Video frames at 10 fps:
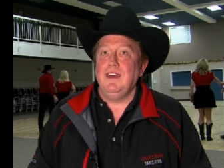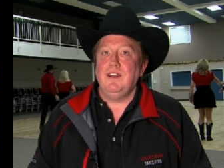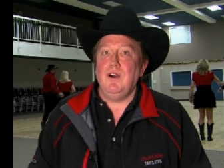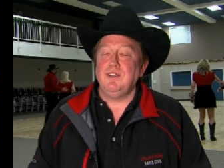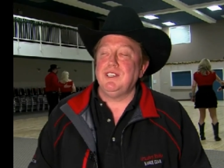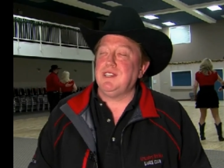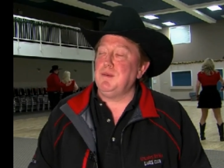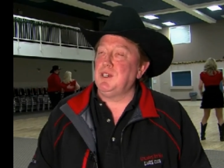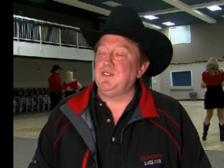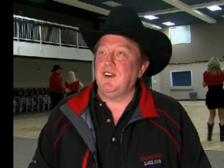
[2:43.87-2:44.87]
No, just how
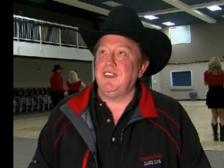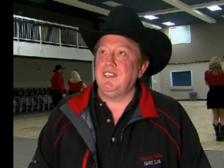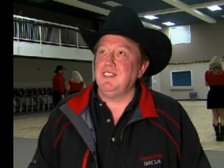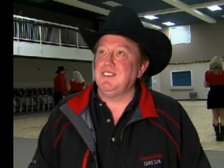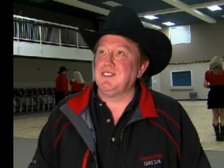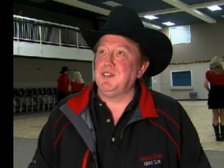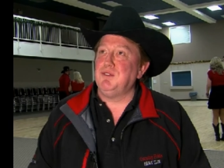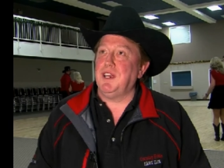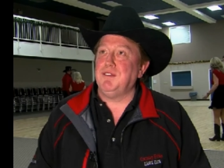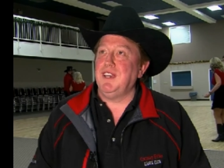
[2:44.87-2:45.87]
much fun it is. It's good
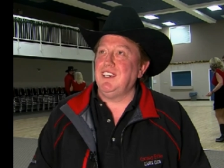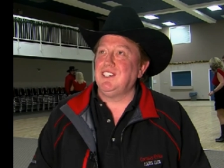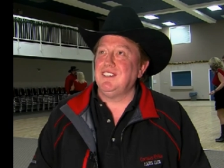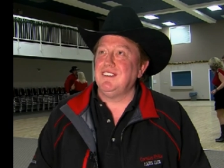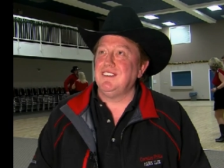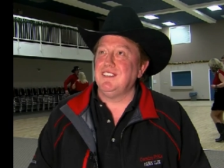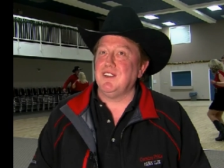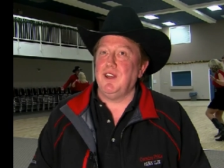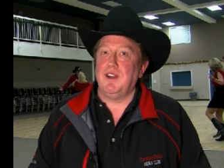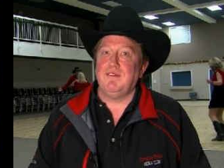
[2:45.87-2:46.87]
recreation, just
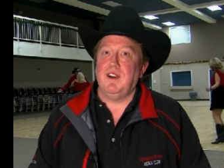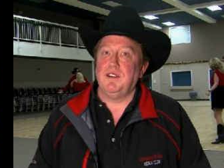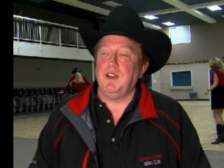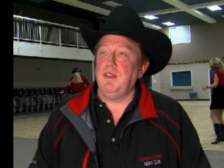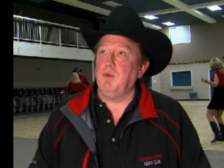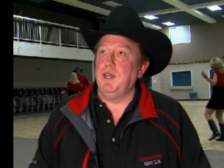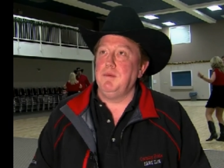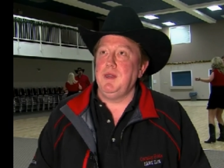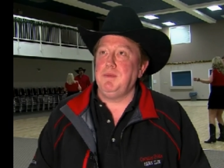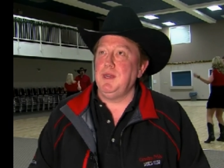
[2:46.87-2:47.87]
a lot of fun, great way to
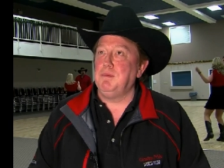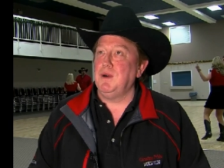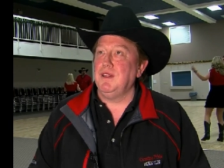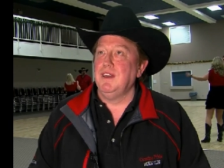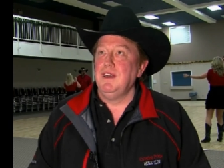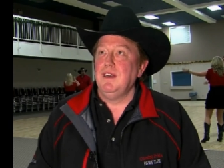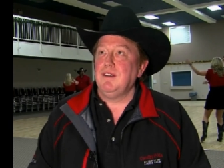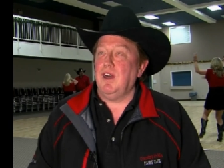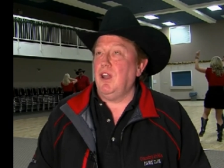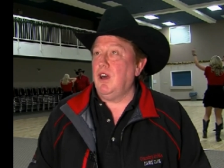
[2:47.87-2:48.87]
meet people.
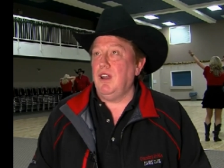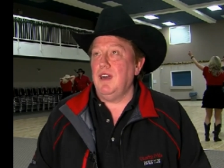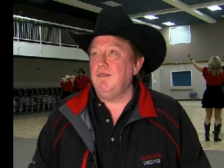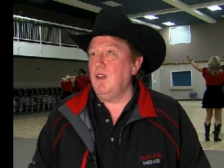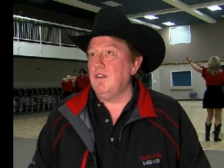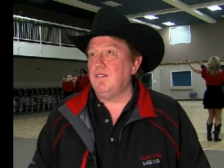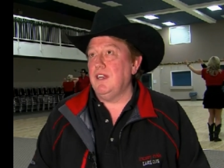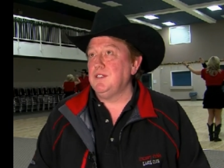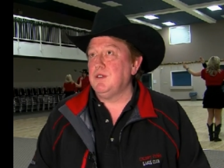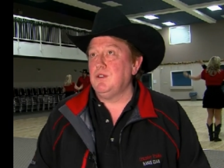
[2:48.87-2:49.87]
Got a lot of lifelong
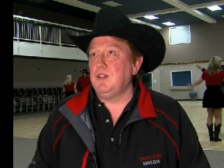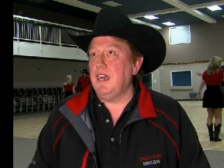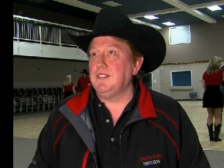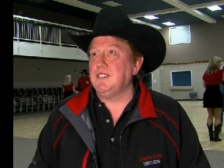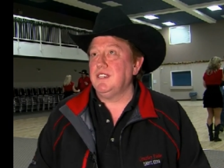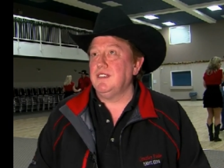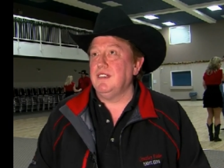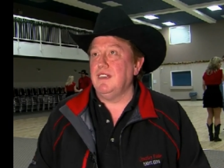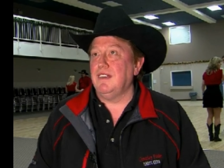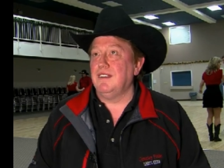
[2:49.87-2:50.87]
friends through dancing,
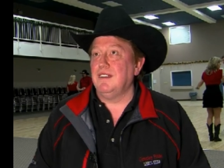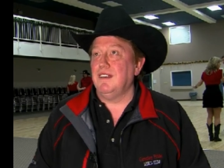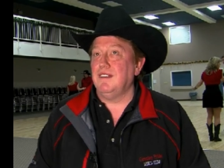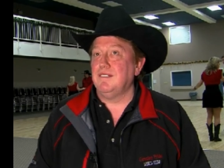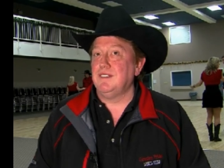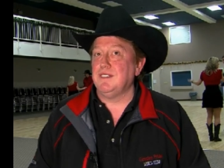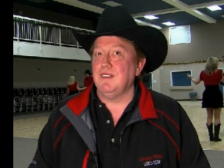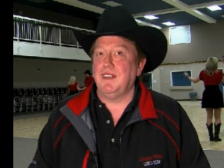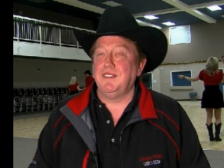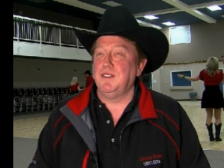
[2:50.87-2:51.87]
and uh, just
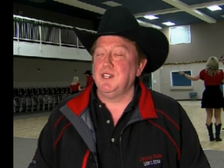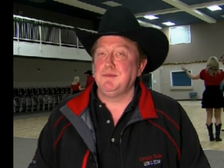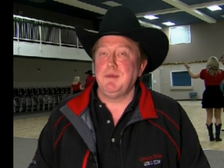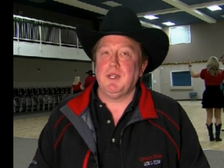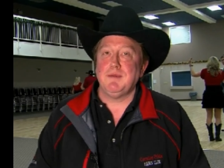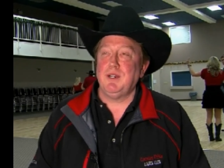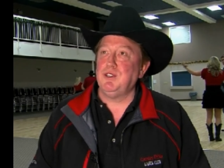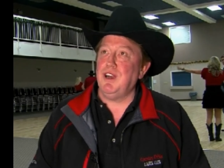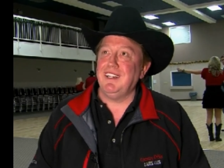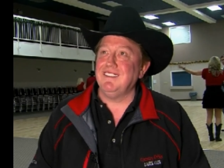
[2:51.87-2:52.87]
like to encourage people to come out
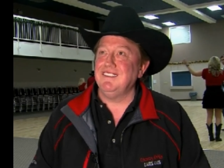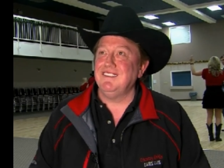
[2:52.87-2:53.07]
and try it.